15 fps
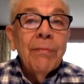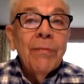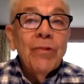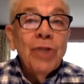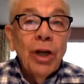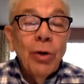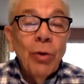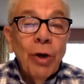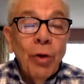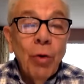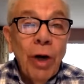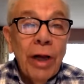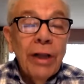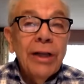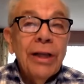Gender
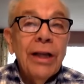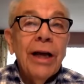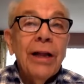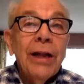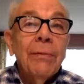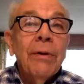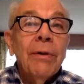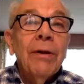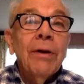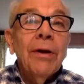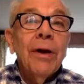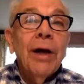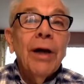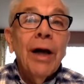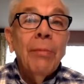equality, I'll
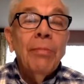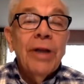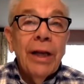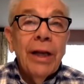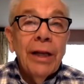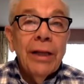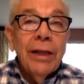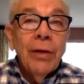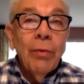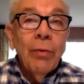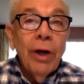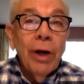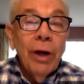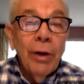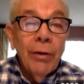update it that
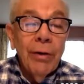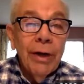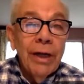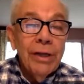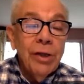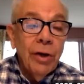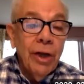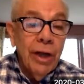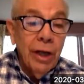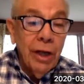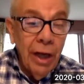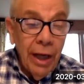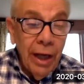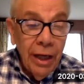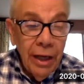we are ezer
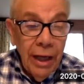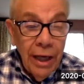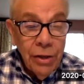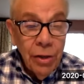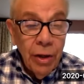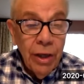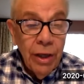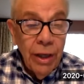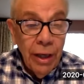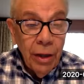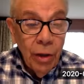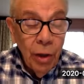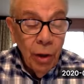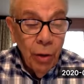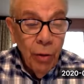
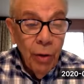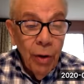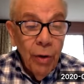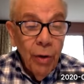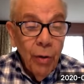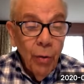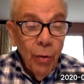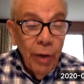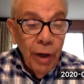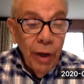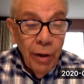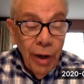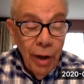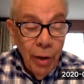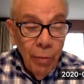kenegdo, we
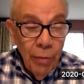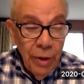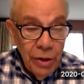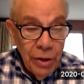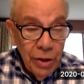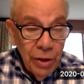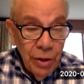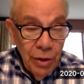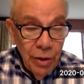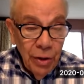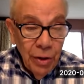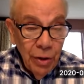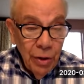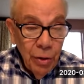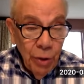are helpmeets
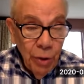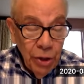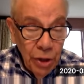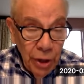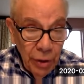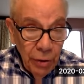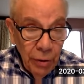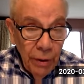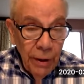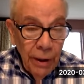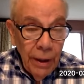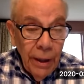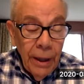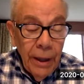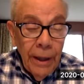to each other.
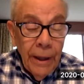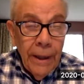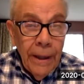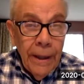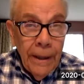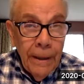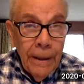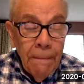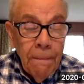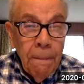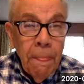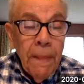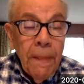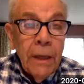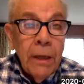Mm.
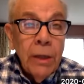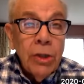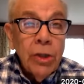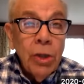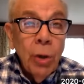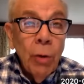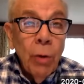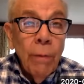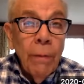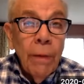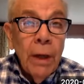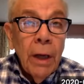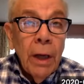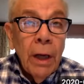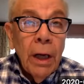So
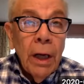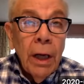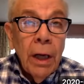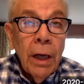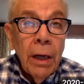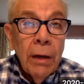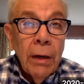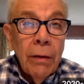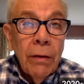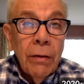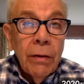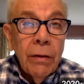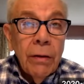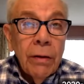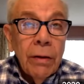
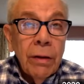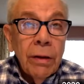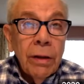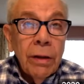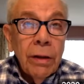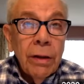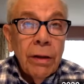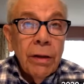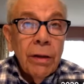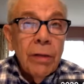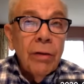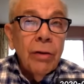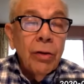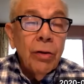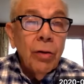
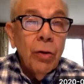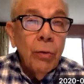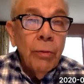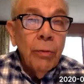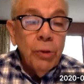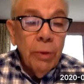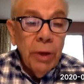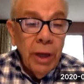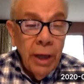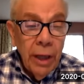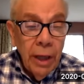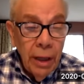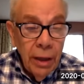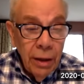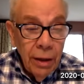the term
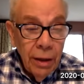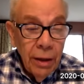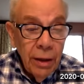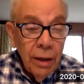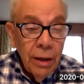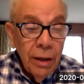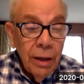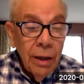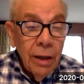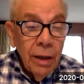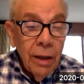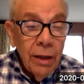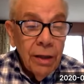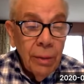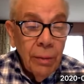mishpacha,
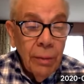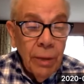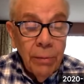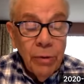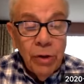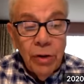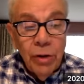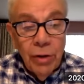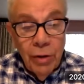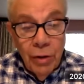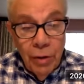sometimes